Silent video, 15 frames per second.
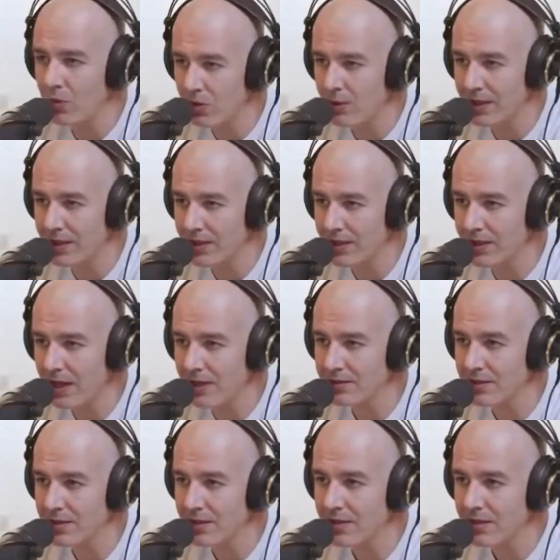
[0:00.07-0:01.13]
we're doing in
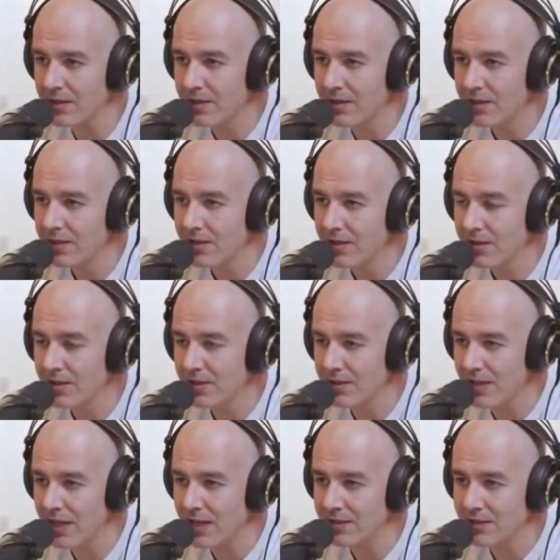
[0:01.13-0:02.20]
Gaza. Because
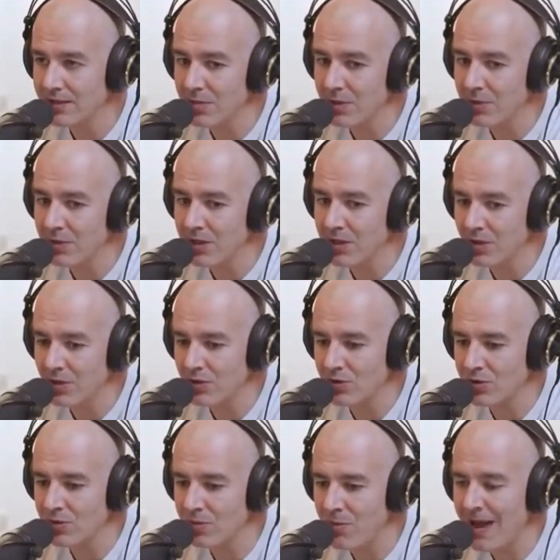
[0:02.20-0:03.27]
in Gaza, maybe
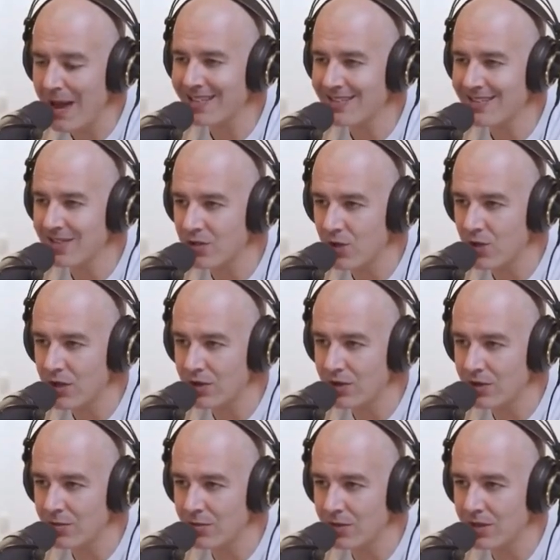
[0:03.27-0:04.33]
there's mass
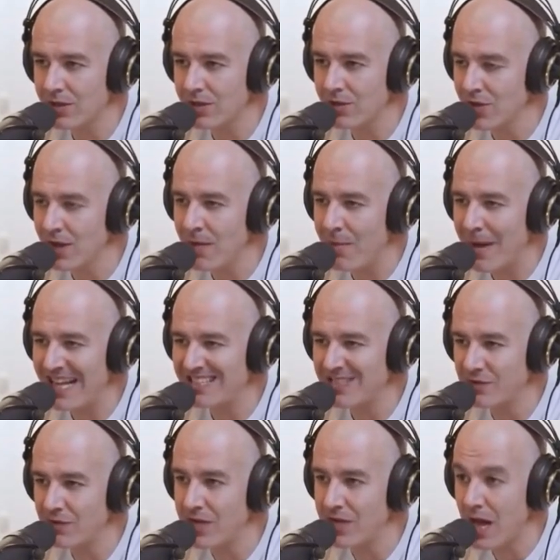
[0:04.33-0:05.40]
destruction, but there's not
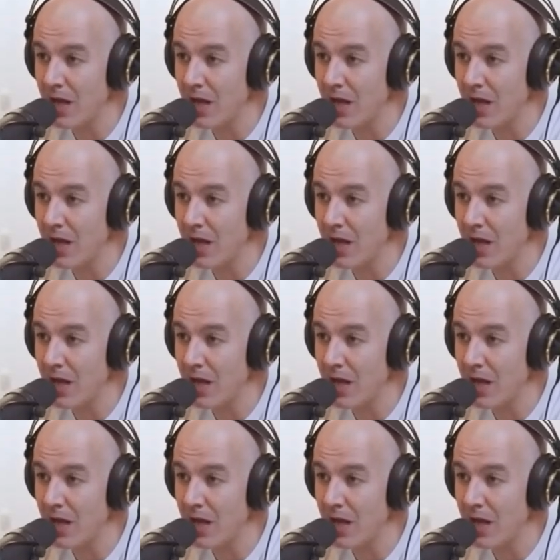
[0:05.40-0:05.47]
massive